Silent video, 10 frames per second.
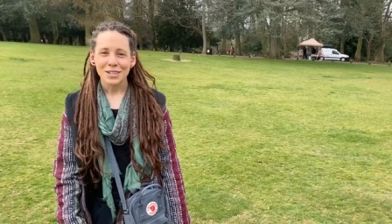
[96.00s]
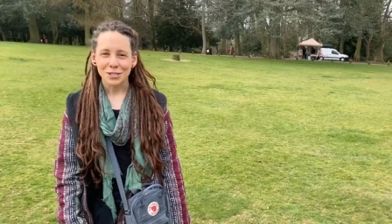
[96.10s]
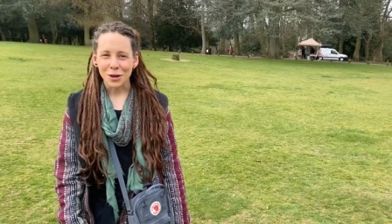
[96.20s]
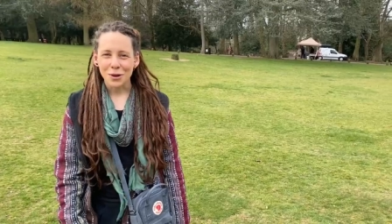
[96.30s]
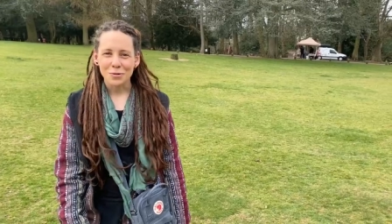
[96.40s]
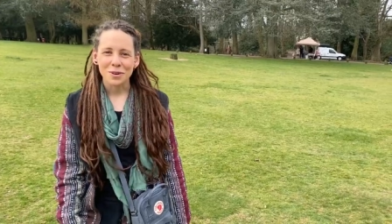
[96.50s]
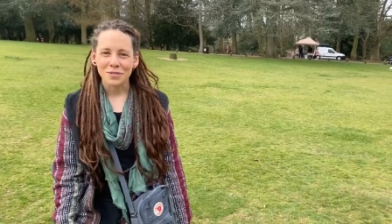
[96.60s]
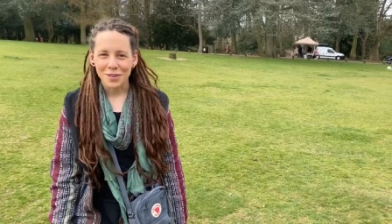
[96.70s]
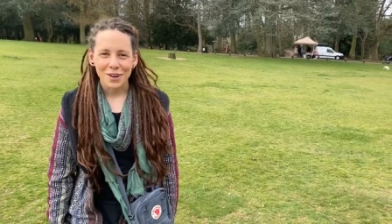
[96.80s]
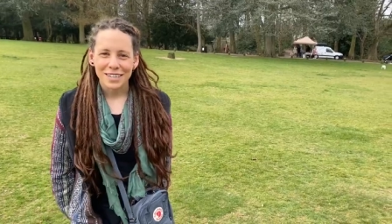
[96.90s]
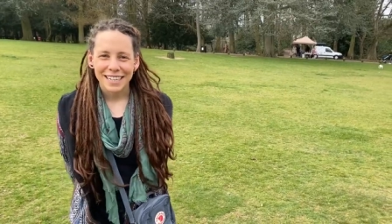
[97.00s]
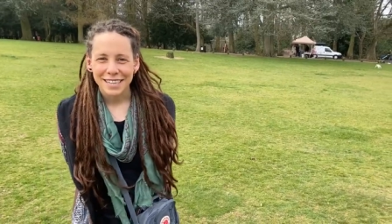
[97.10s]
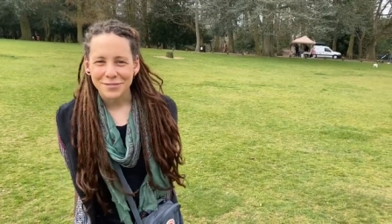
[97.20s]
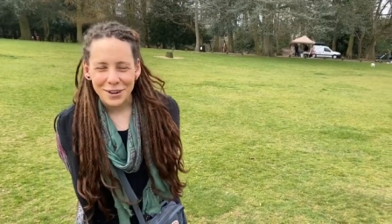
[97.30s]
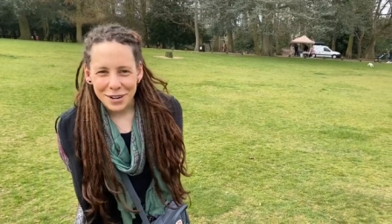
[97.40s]
So we
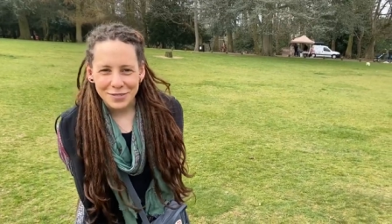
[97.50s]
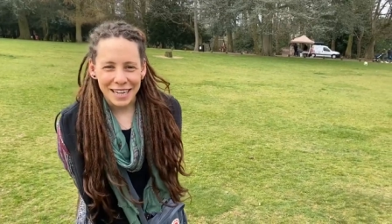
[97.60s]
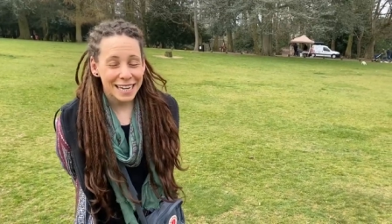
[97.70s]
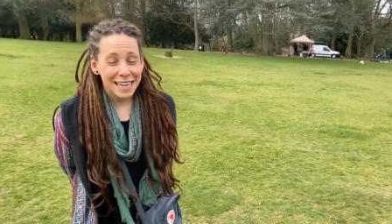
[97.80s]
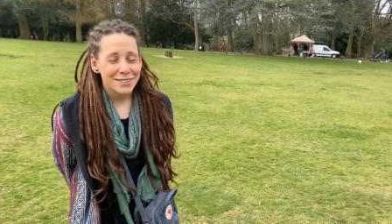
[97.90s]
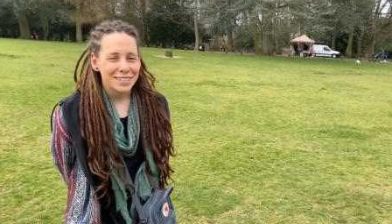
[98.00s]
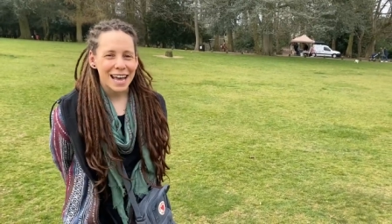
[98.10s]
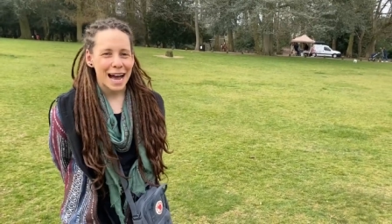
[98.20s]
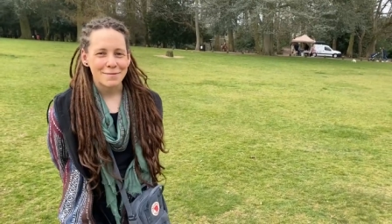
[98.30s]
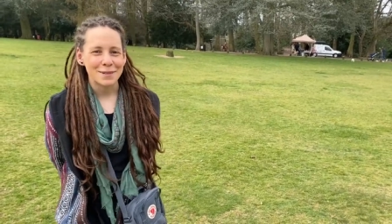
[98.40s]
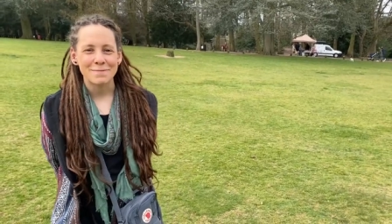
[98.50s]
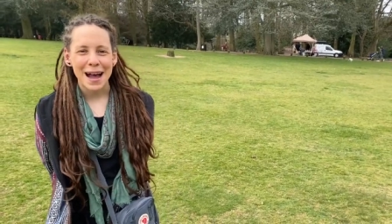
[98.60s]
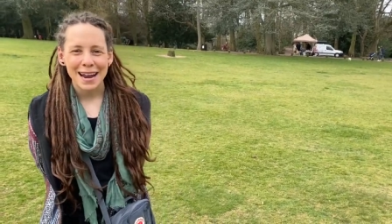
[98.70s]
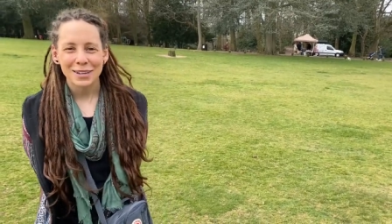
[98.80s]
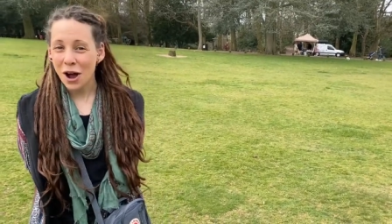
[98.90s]
finally arrived here at the Happy
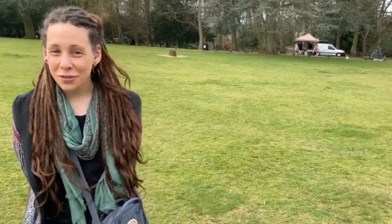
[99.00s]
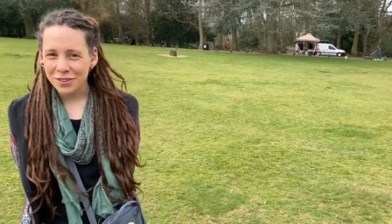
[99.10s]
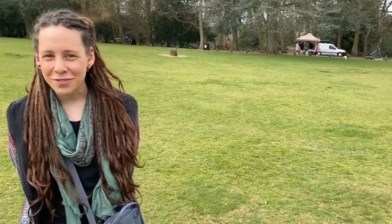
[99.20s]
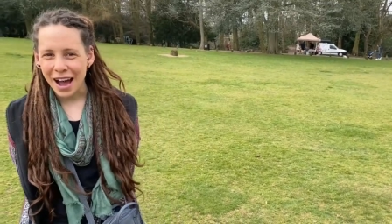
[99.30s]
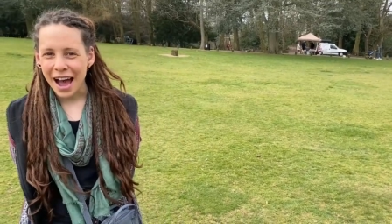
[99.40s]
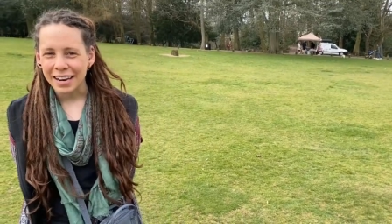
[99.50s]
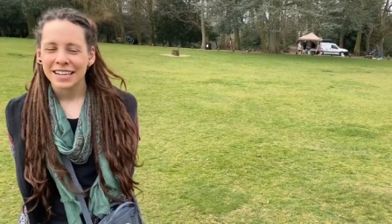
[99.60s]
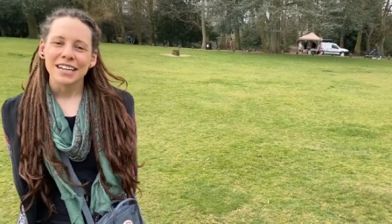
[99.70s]
Man coffee van.